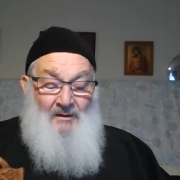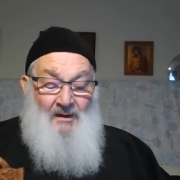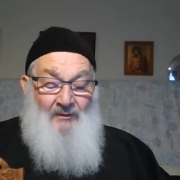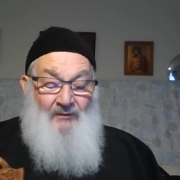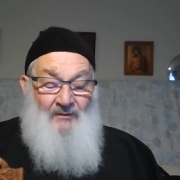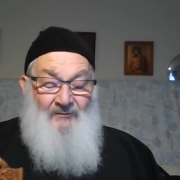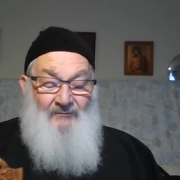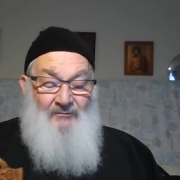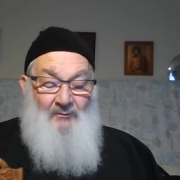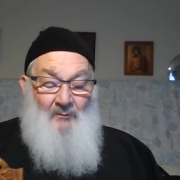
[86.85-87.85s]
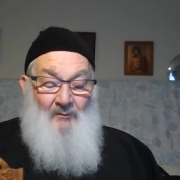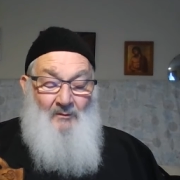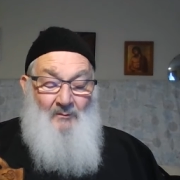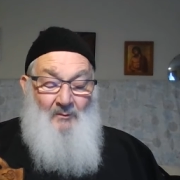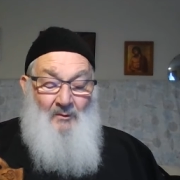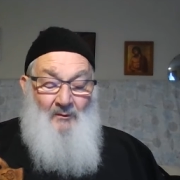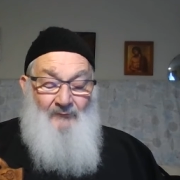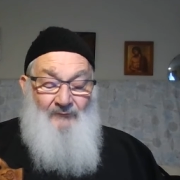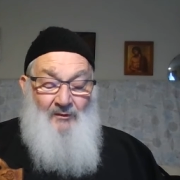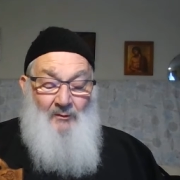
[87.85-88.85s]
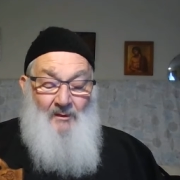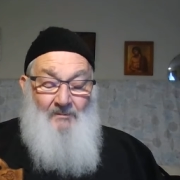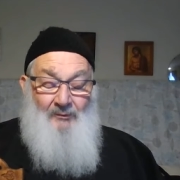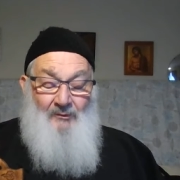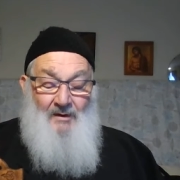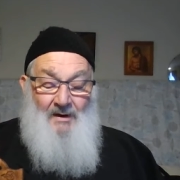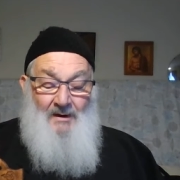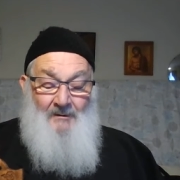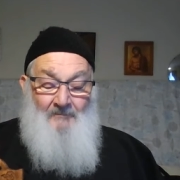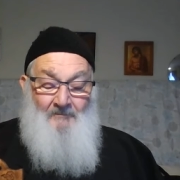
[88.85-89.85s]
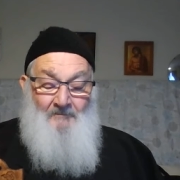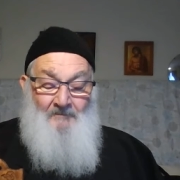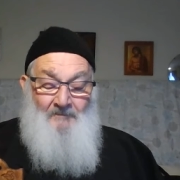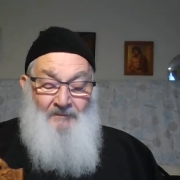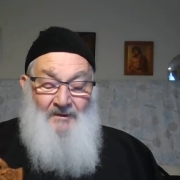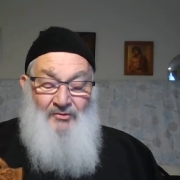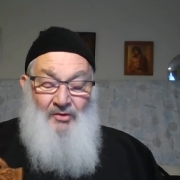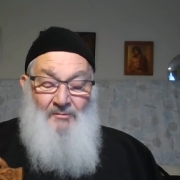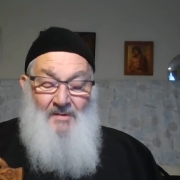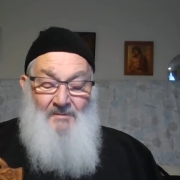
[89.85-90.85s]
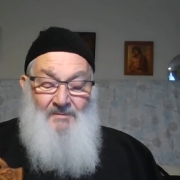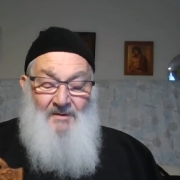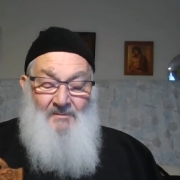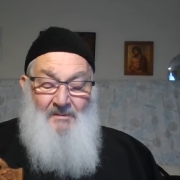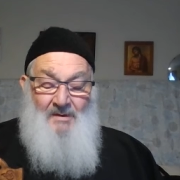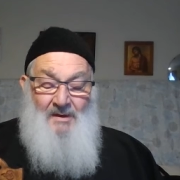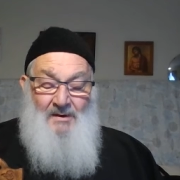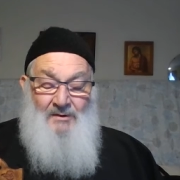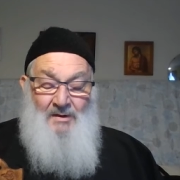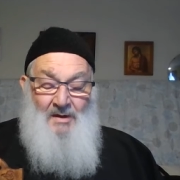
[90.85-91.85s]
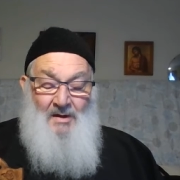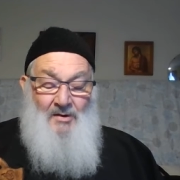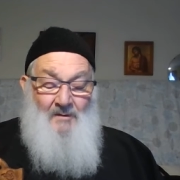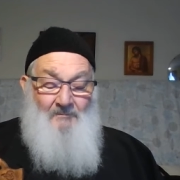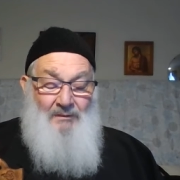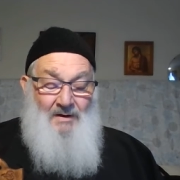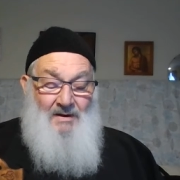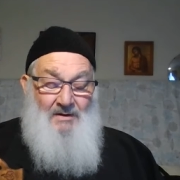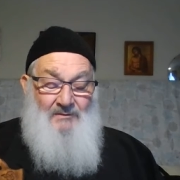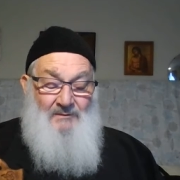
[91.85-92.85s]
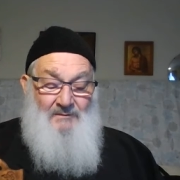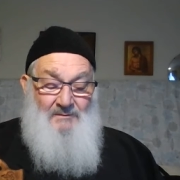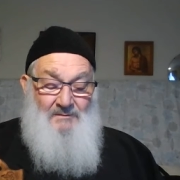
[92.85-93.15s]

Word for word: And this also we pray, that you may be made complete